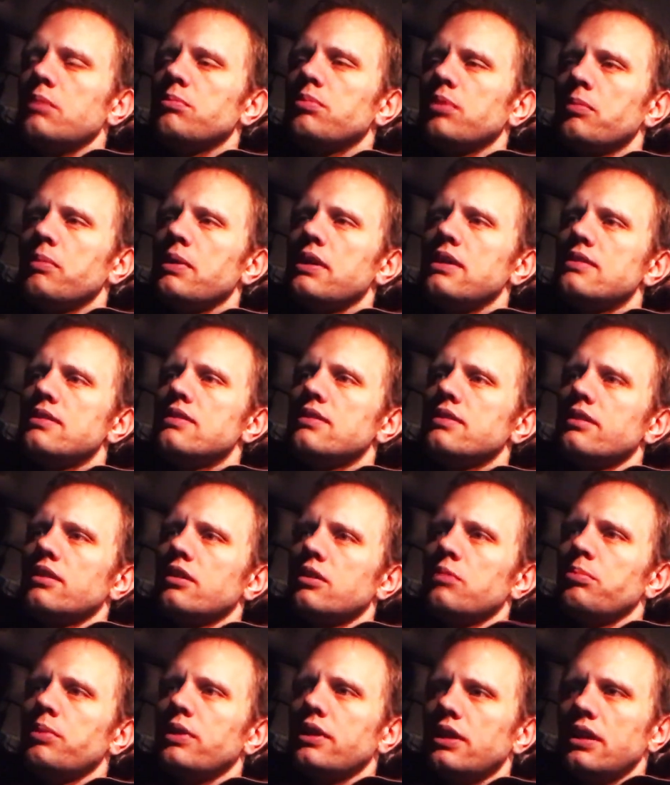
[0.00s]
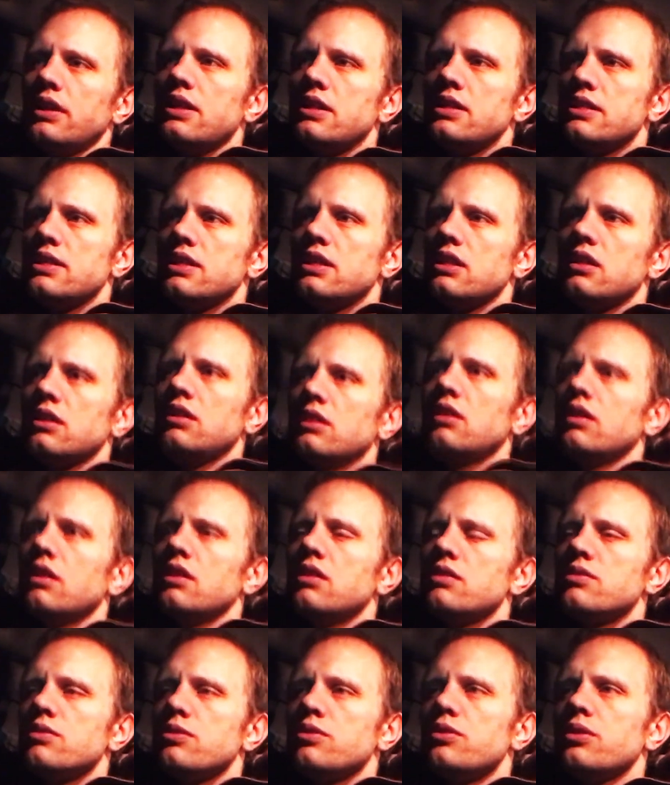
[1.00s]
implement that are pretty easy
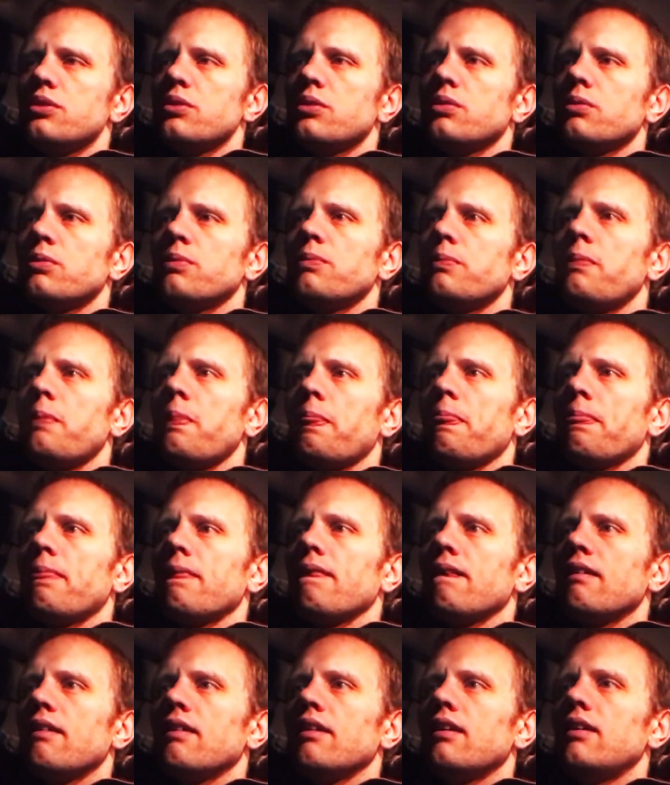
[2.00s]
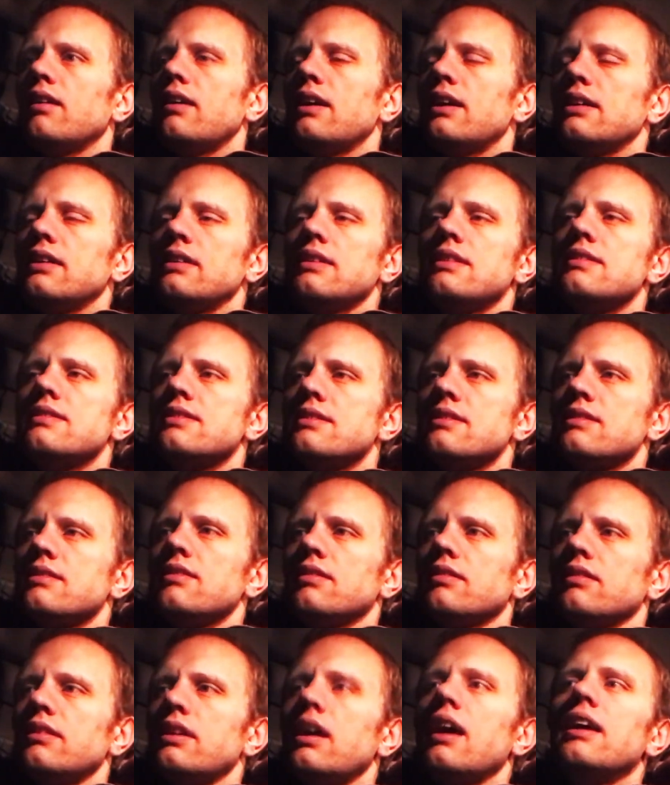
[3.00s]
to do, at least
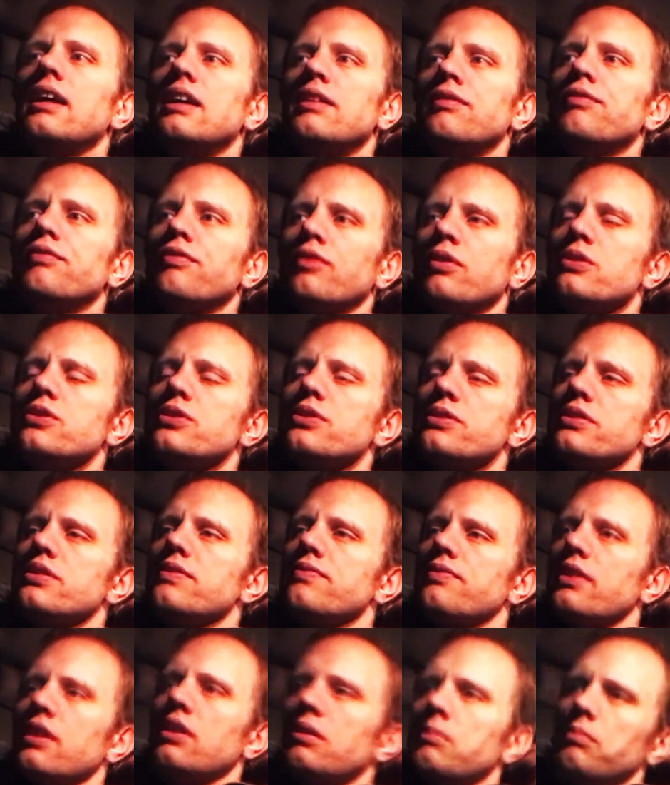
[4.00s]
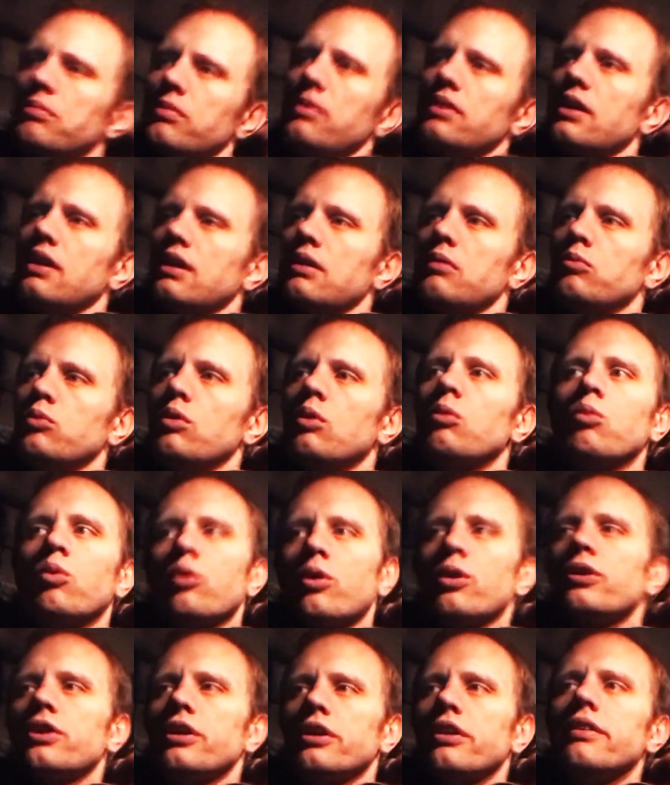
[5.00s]
naive versions of them that will
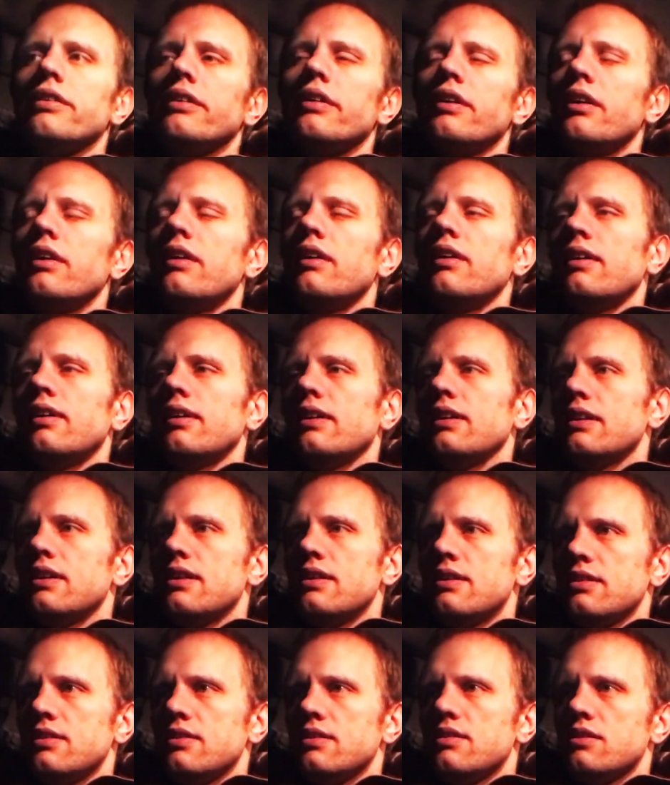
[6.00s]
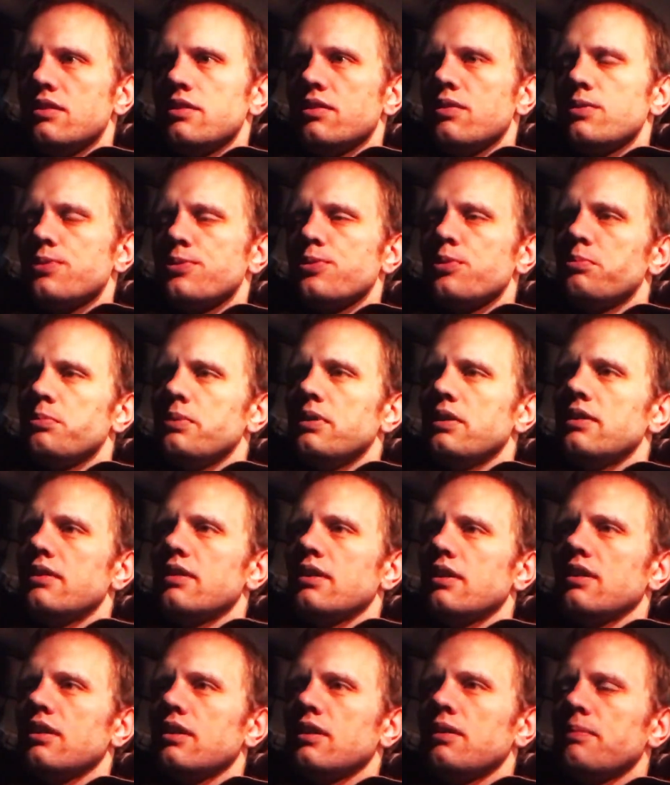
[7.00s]
work. And those would be
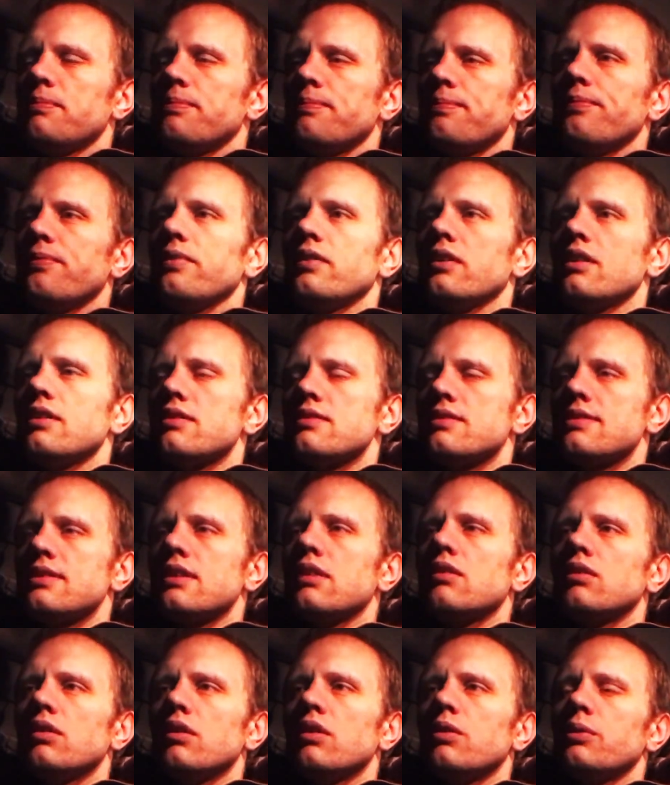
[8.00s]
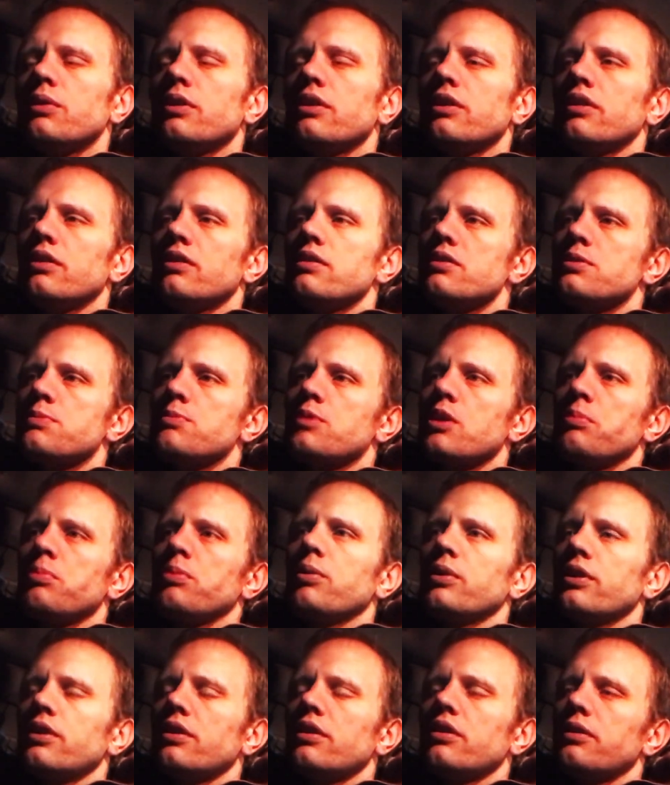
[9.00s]
the single owner smart
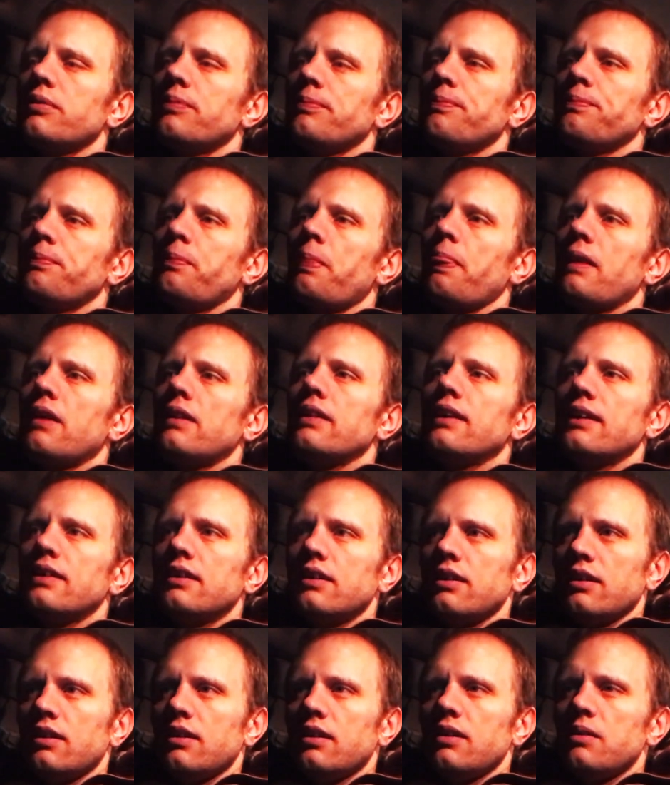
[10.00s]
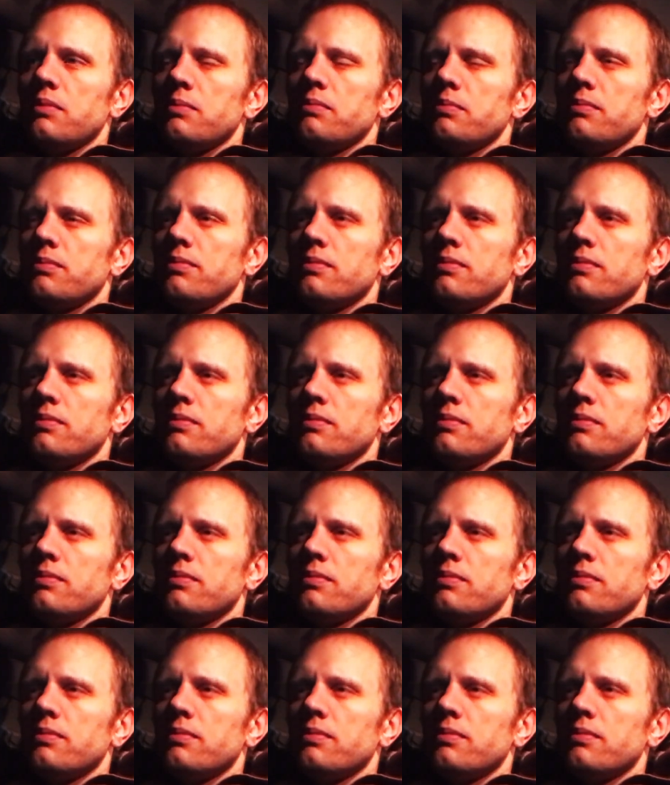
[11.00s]
pointer, like the